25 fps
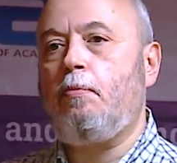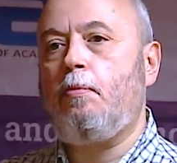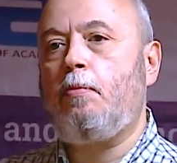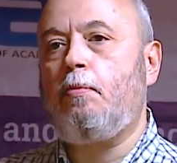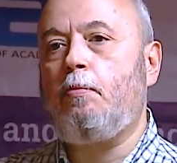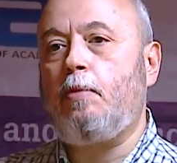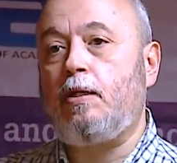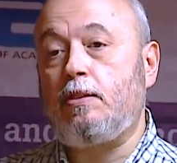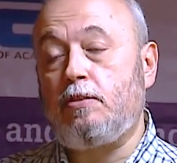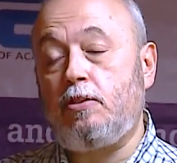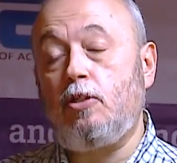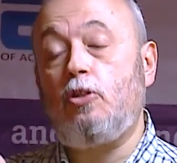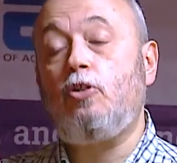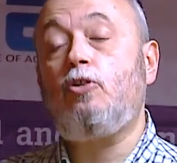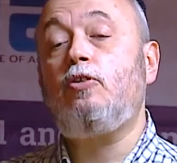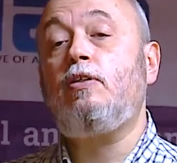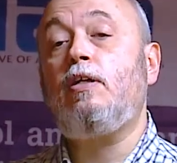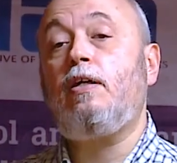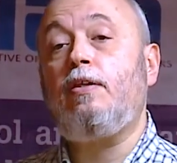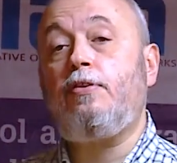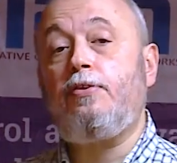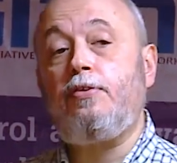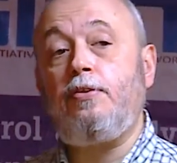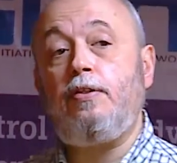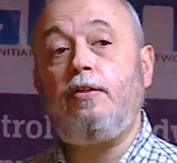
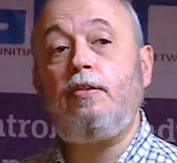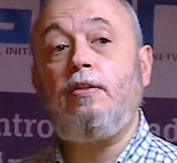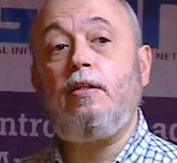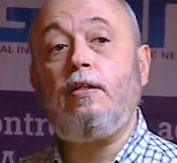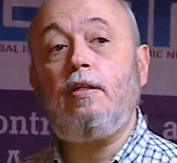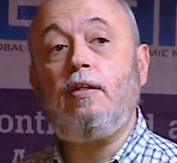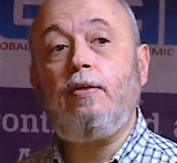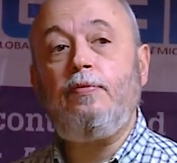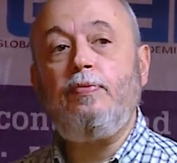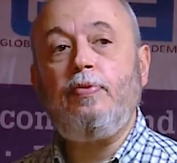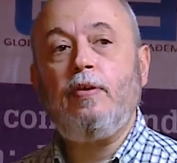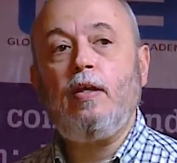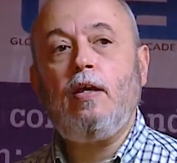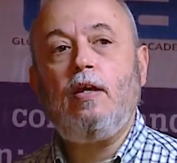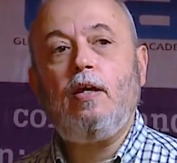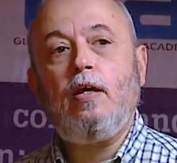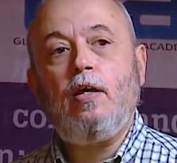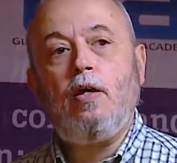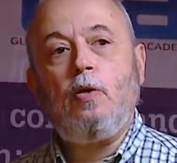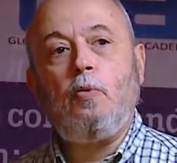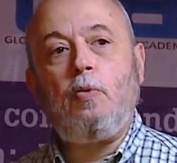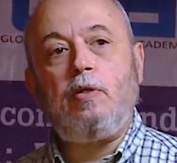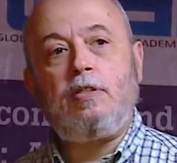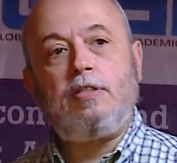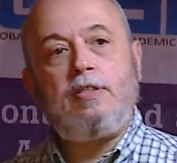Barcelona 3D,
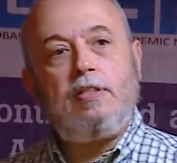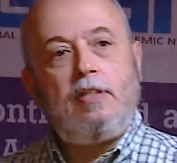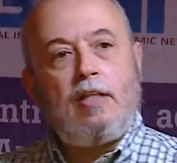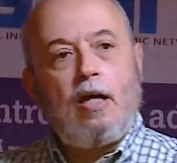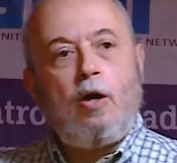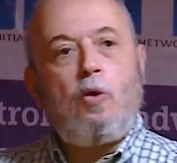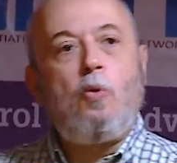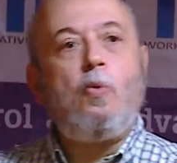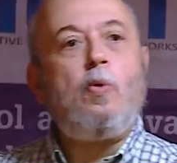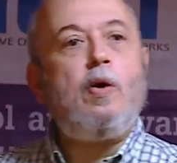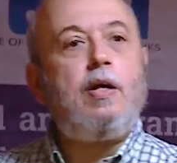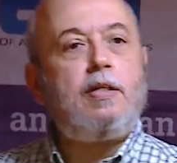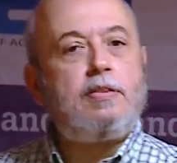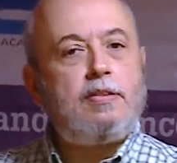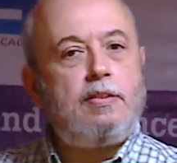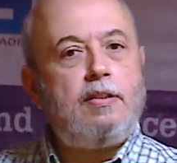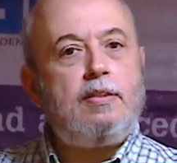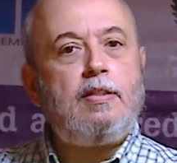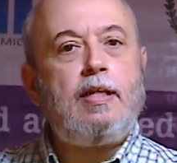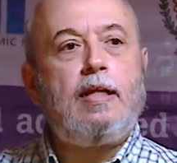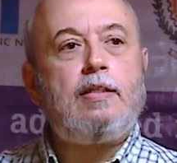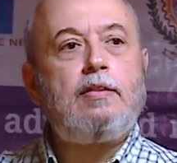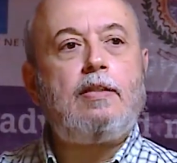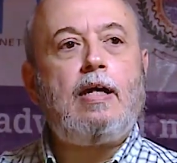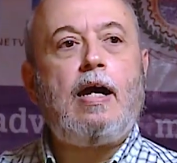which now works in
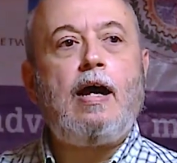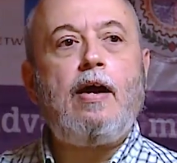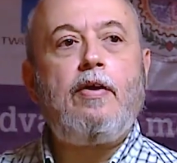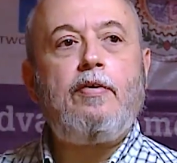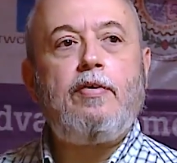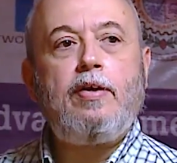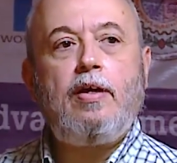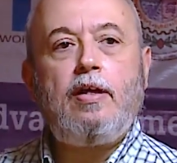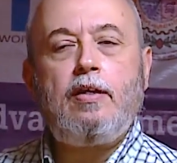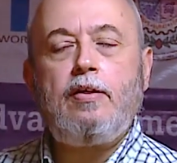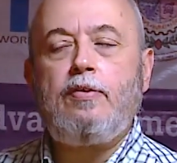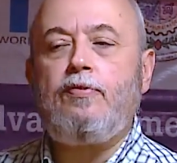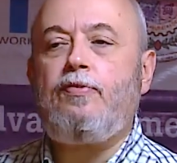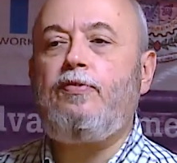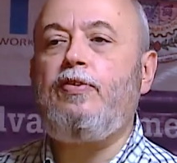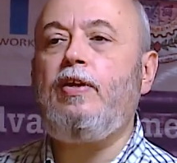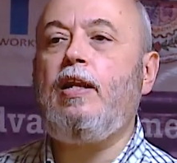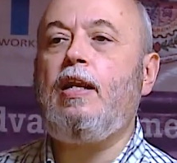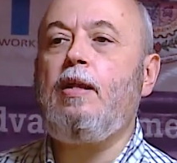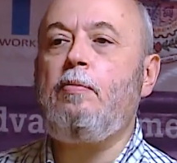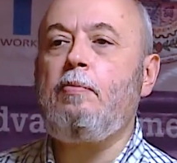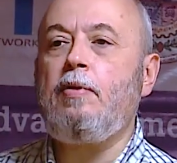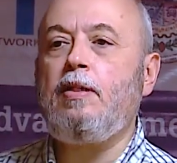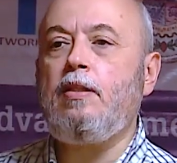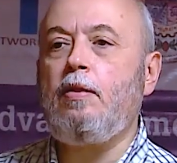that area, in
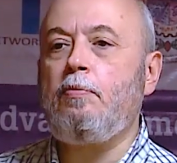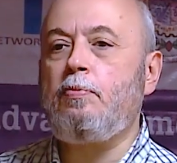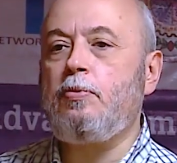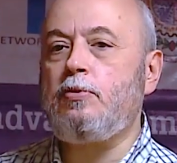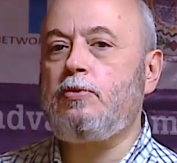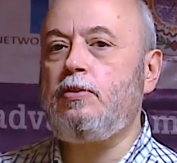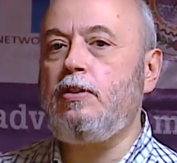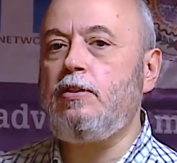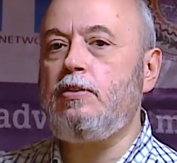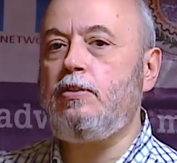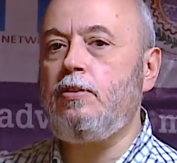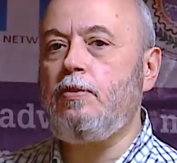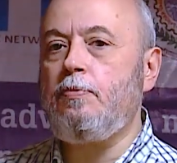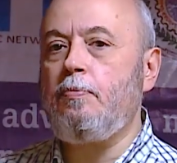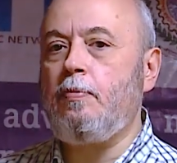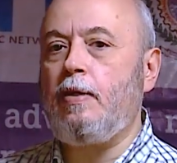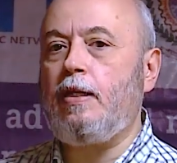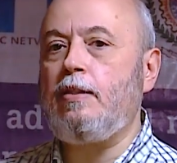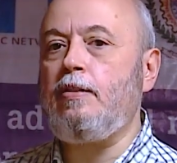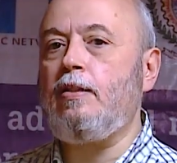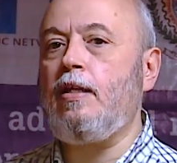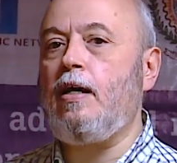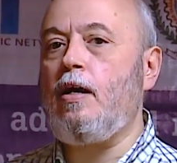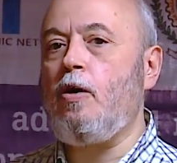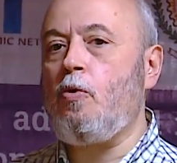filament deposition,
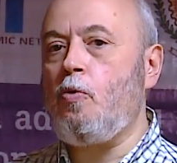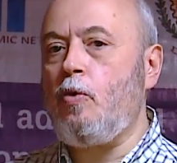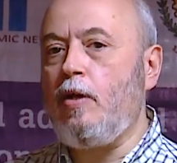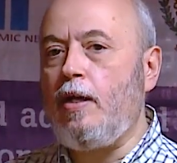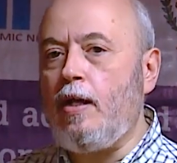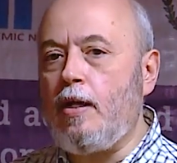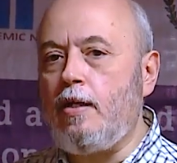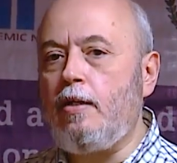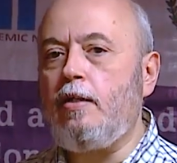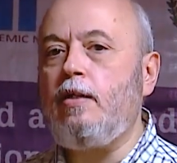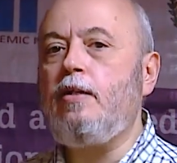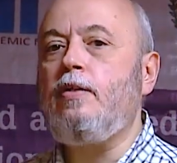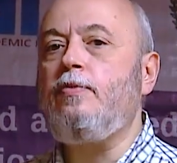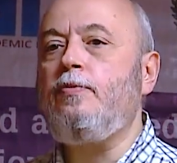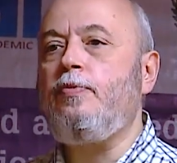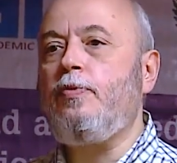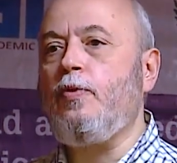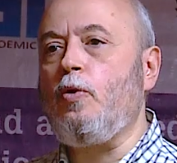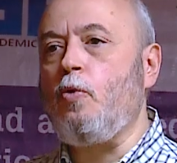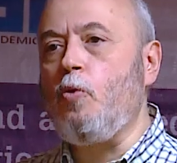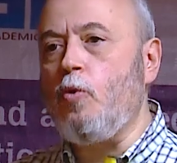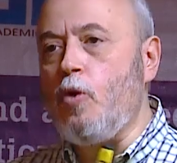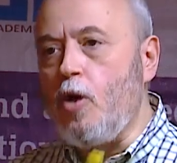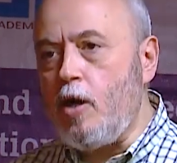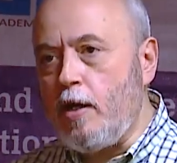but now we are
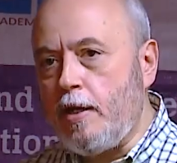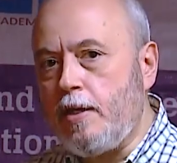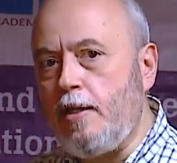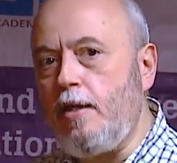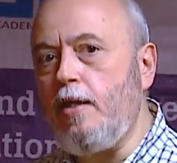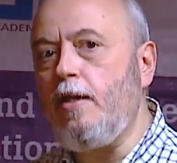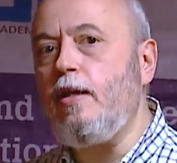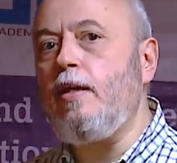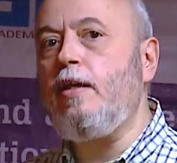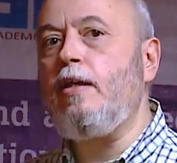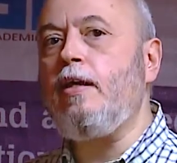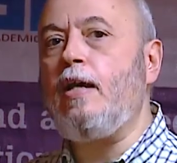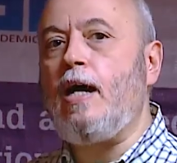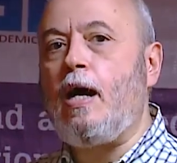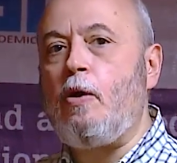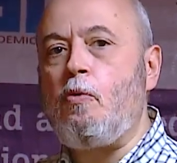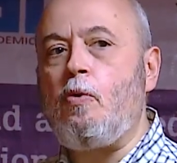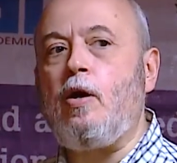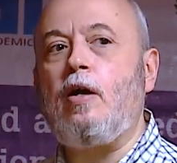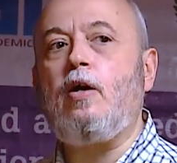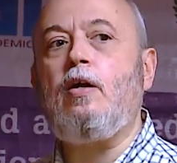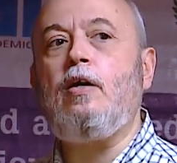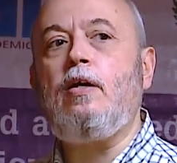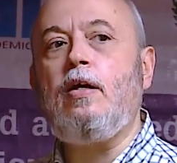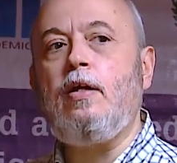working in
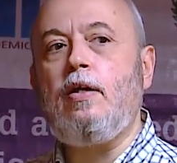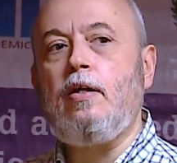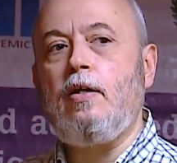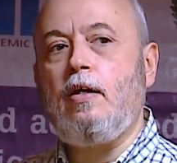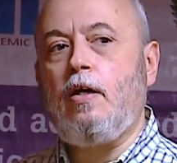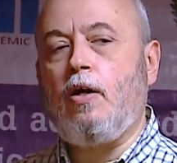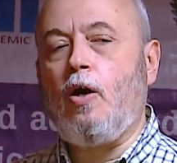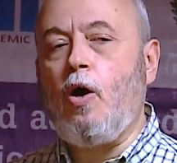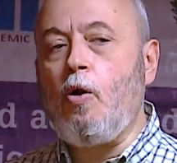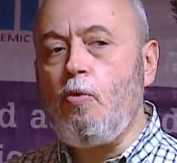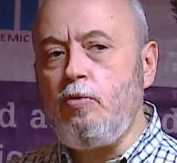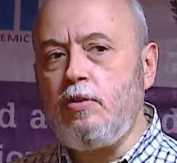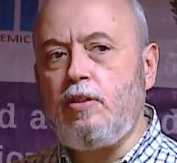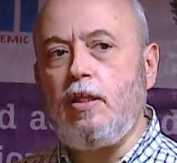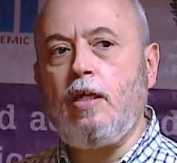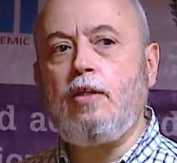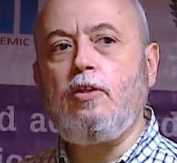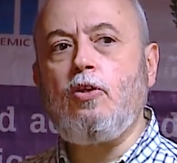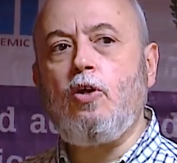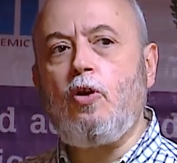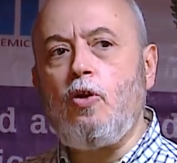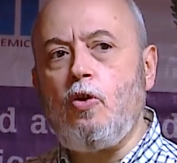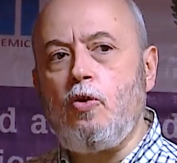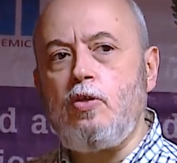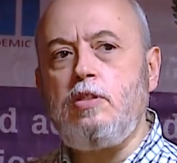our own
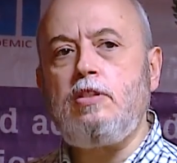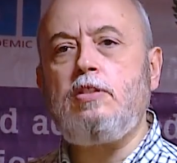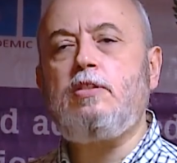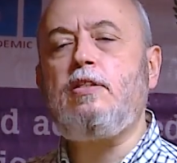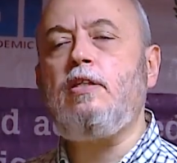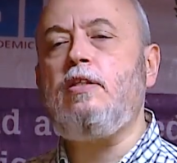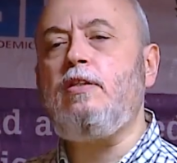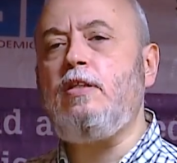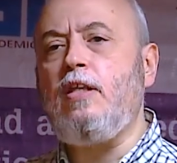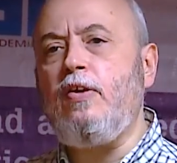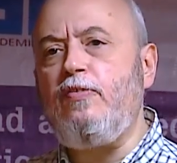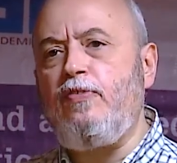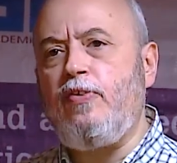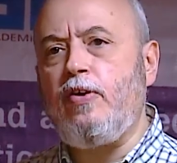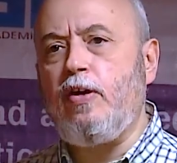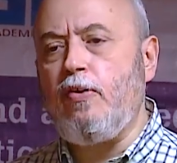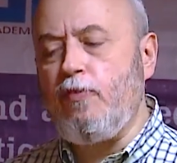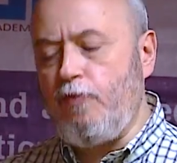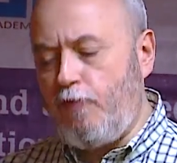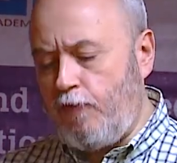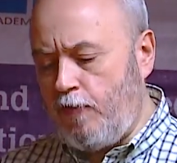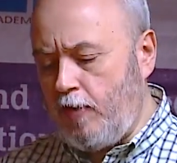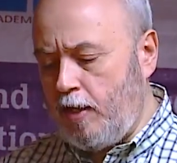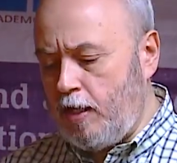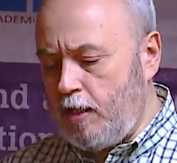technologies in
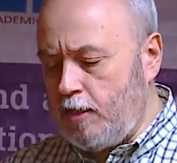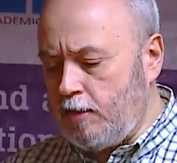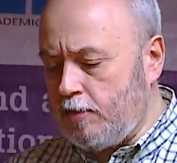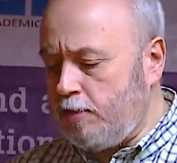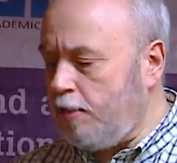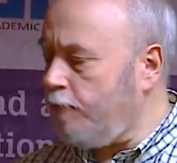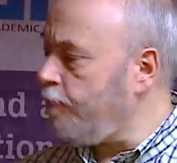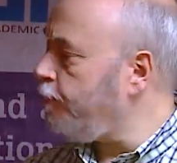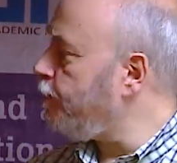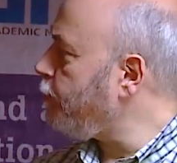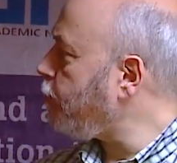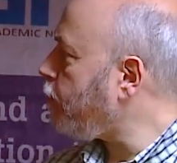different fields.